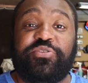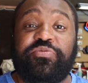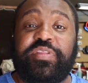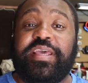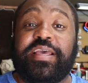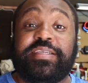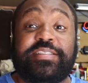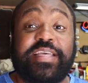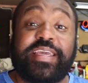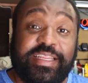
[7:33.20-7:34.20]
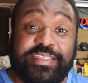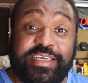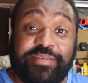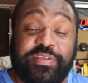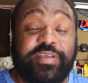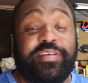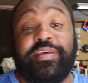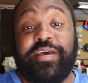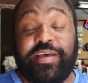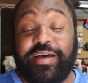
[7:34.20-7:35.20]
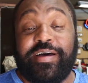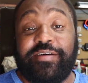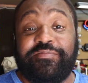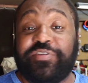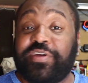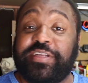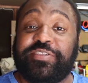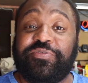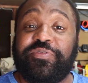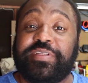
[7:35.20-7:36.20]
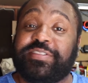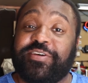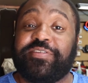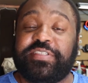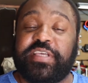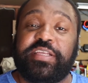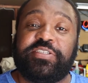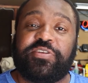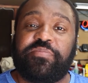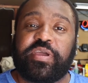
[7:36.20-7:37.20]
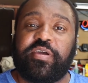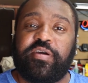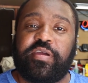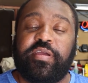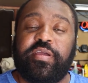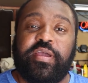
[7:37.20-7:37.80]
to the second attempt of trying to install these gauges on my car.